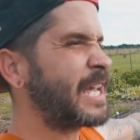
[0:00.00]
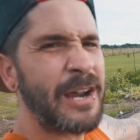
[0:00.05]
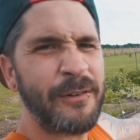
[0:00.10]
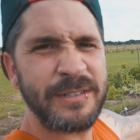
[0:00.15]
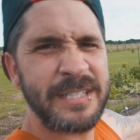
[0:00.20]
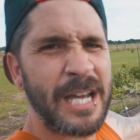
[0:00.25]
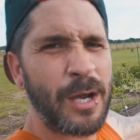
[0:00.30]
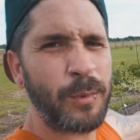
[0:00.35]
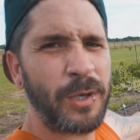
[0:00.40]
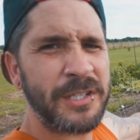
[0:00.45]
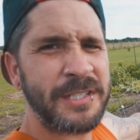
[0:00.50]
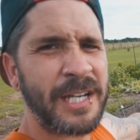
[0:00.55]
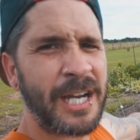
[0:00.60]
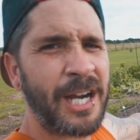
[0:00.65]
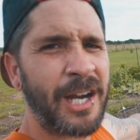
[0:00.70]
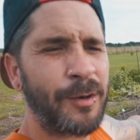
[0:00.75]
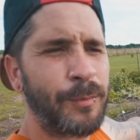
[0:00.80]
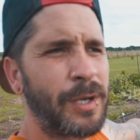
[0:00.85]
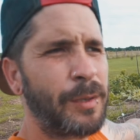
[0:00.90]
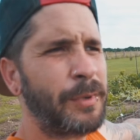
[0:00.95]
Every time we were
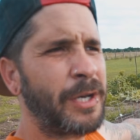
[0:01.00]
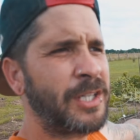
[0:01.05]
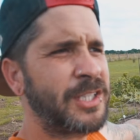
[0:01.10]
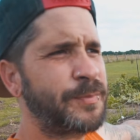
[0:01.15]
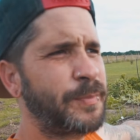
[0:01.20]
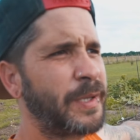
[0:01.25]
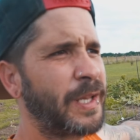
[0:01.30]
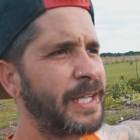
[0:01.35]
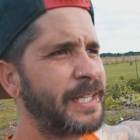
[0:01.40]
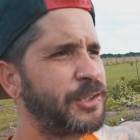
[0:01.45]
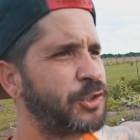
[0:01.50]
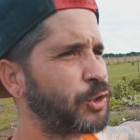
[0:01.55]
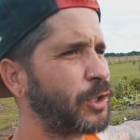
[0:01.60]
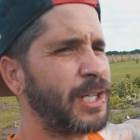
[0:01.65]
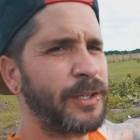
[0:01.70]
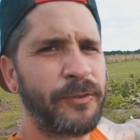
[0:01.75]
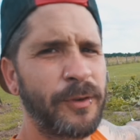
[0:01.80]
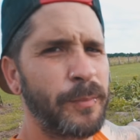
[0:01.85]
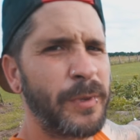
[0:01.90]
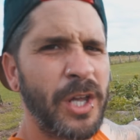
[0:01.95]
tired, my mom just be like,
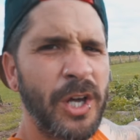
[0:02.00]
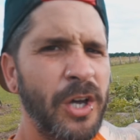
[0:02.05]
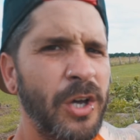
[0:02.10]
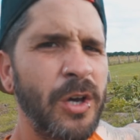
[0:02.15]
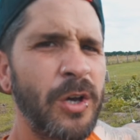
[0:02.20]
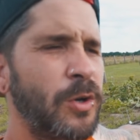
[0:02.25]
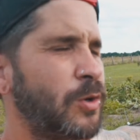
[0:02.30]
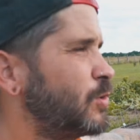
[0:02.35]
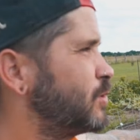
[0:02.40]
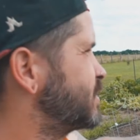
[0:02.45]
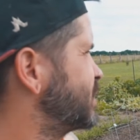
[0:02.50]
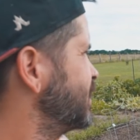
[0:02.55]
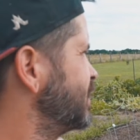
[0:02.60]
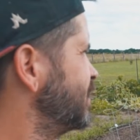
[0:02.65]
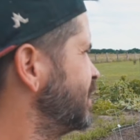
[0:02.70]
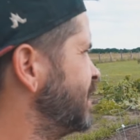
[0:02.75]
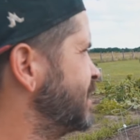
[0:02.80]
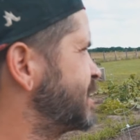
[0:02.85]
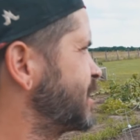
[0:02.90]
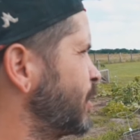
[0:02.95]
drink from the hose.
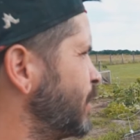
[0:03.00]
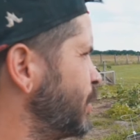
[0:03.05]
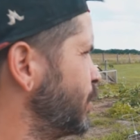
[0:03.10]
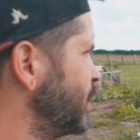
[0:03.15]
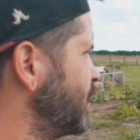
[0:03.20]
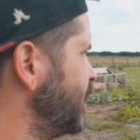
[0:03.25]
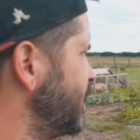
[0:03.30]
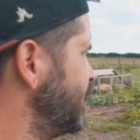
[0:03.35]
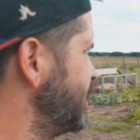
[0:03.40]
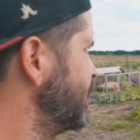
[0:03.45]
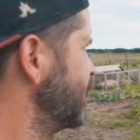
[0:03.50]
And so we would.